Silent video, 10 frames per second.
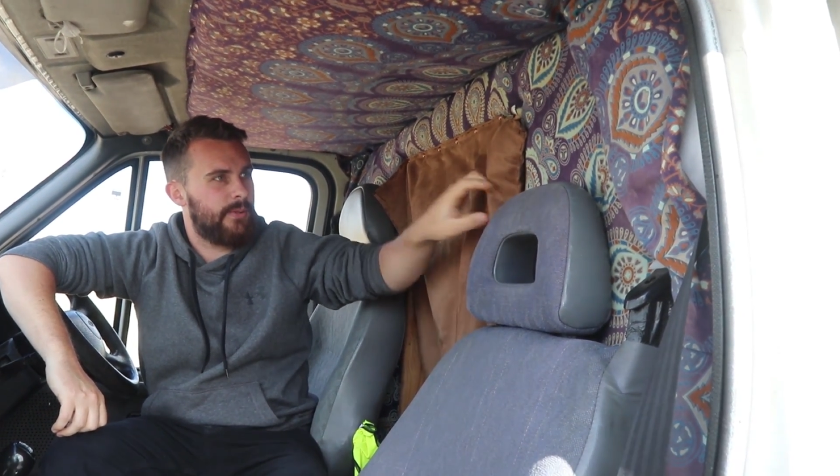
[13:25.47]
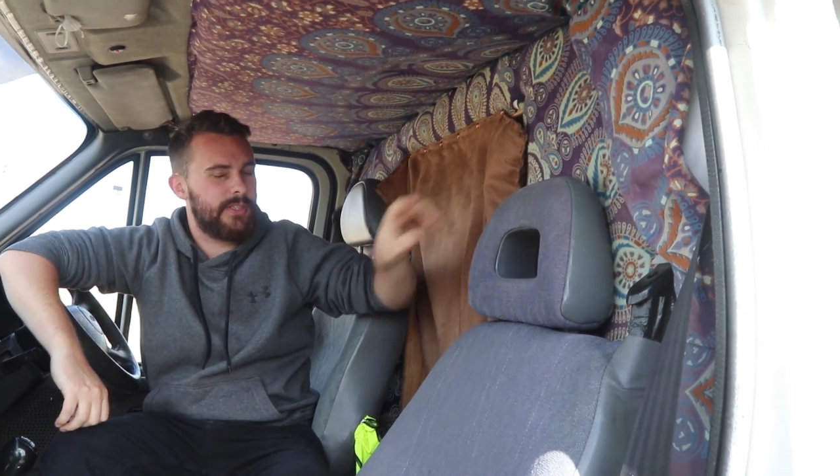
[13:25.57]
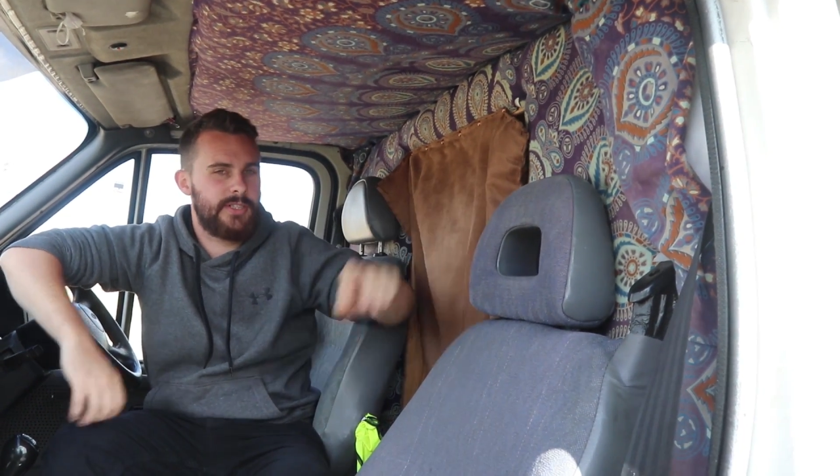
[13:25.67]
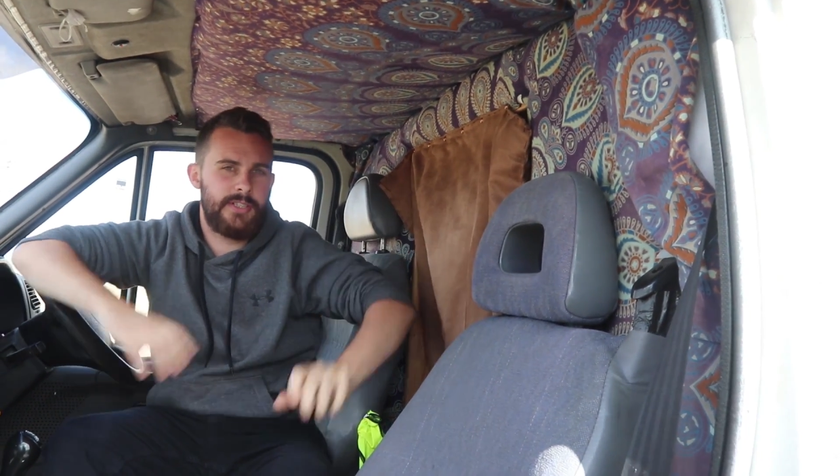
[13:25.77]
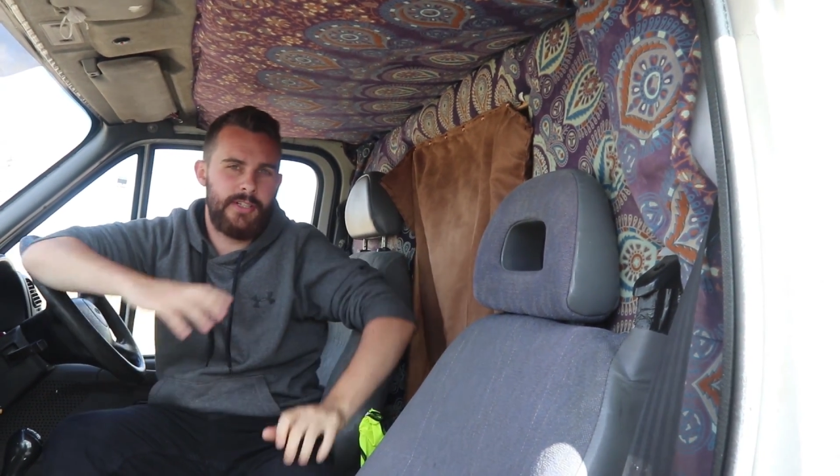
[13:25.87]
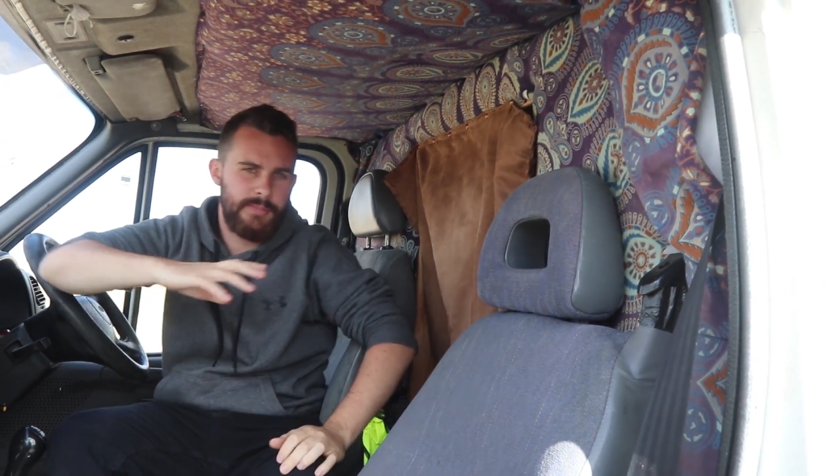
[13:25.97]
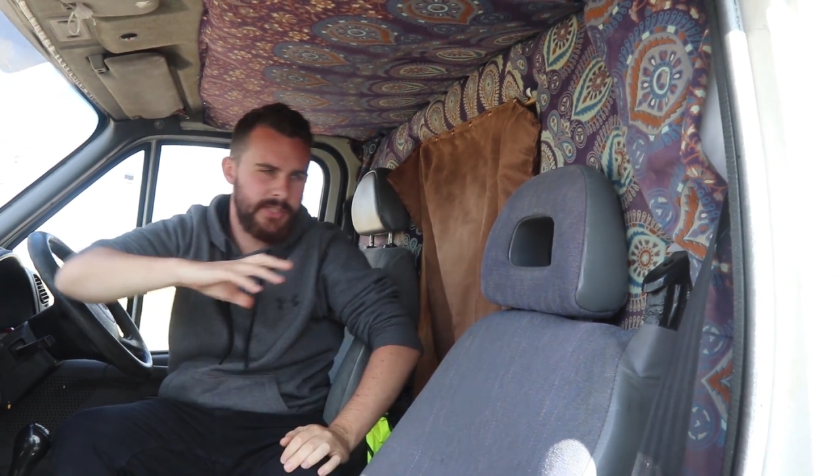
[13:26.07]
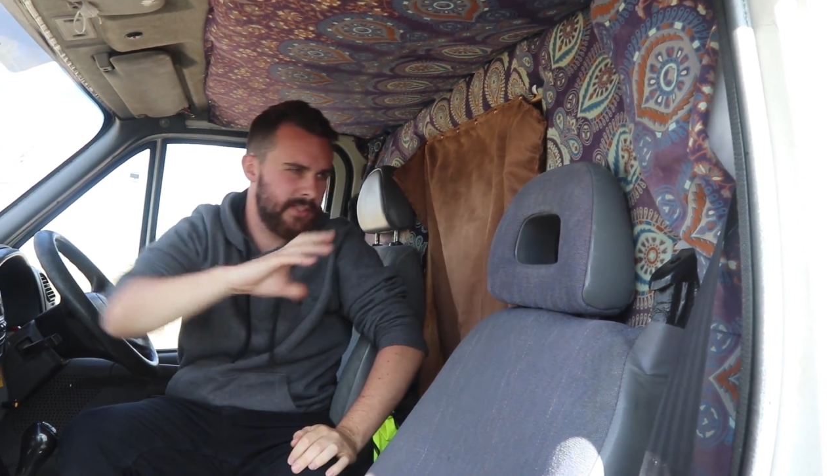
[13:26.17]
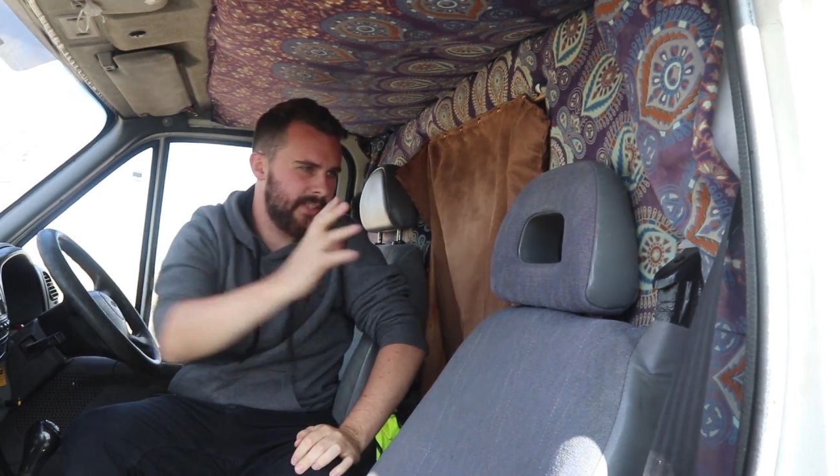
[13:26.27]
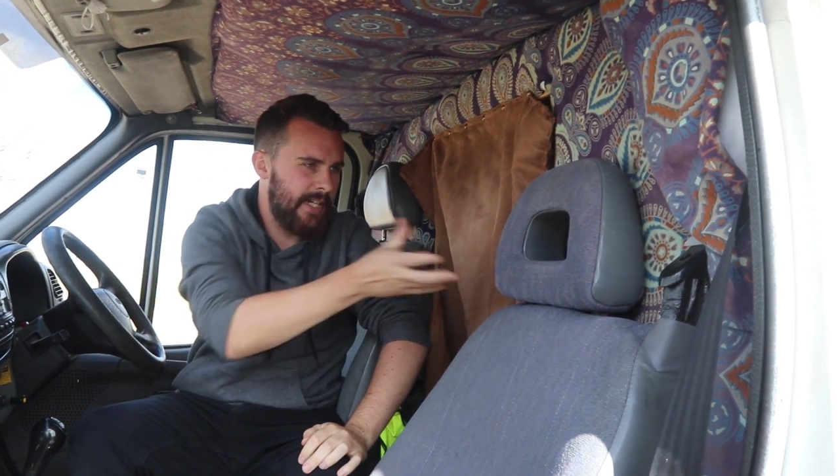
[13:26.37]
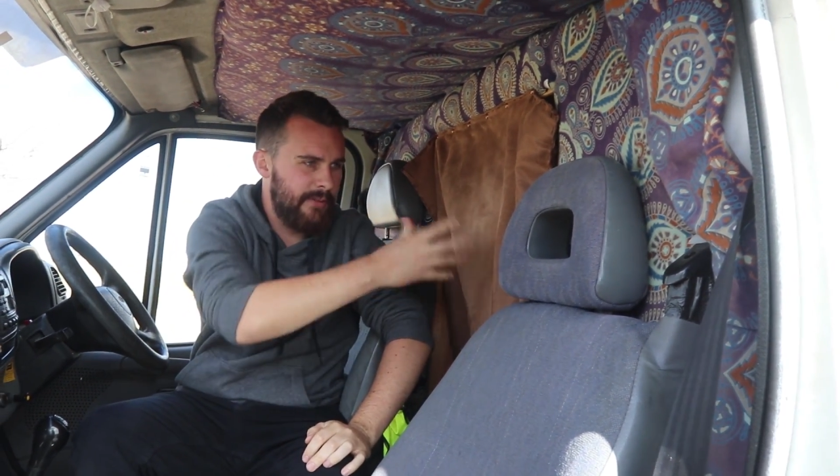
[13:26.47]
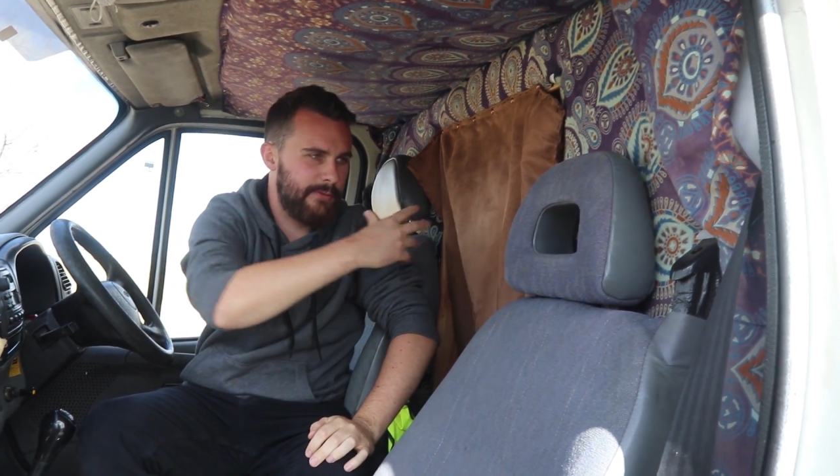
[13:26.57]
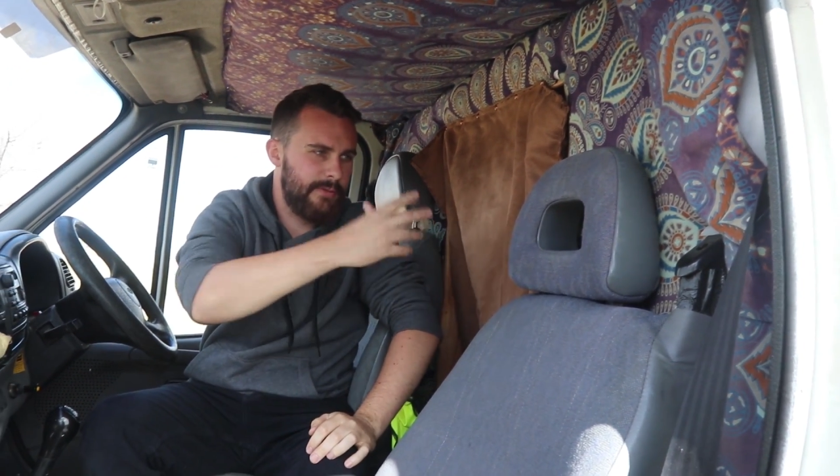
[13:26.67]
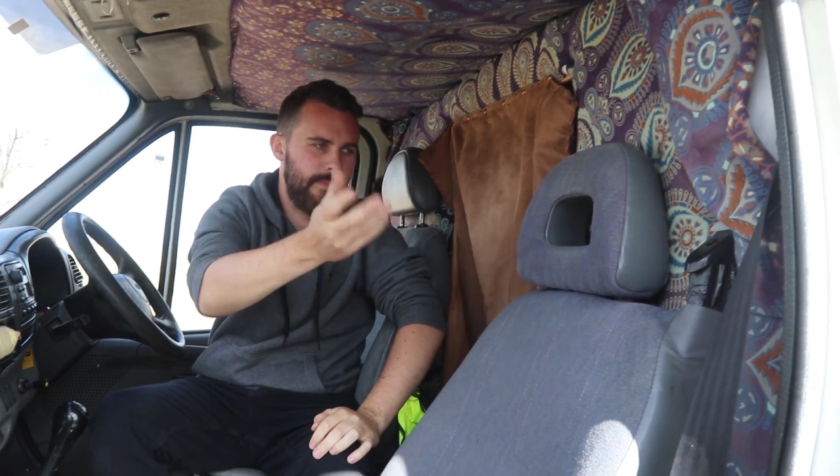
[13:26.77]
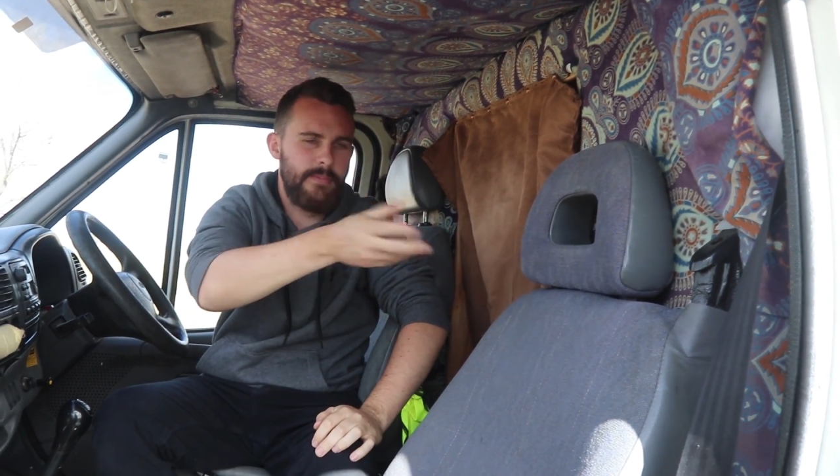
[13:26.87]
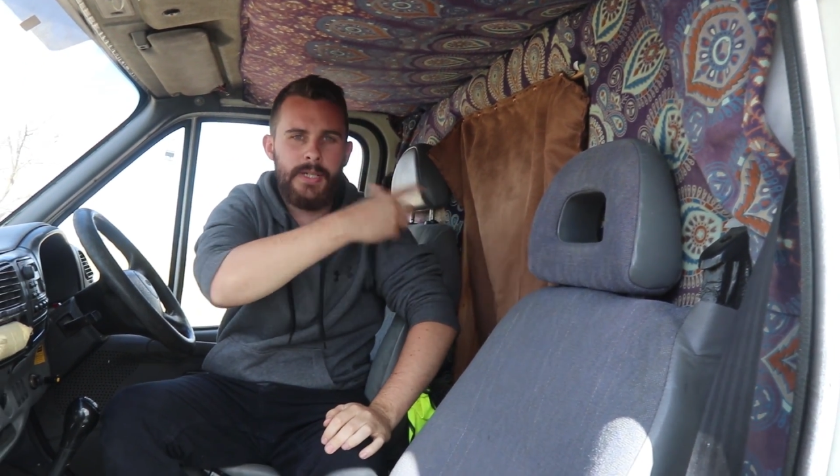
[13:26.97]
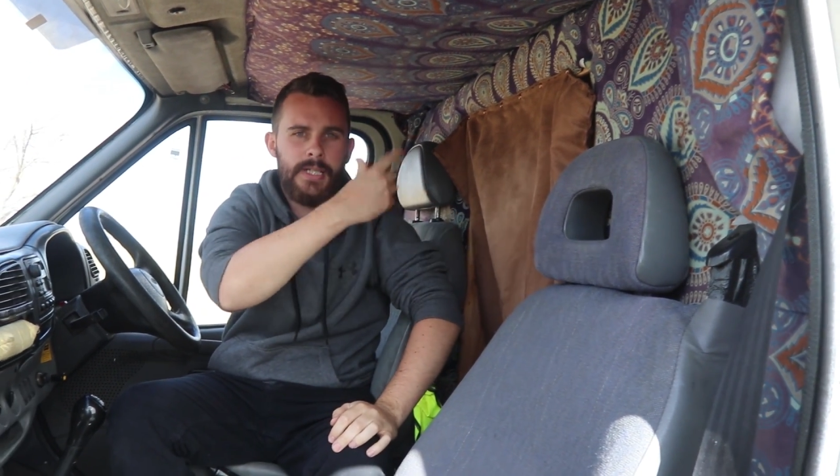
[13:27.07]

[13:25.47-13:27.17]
which stops the sound from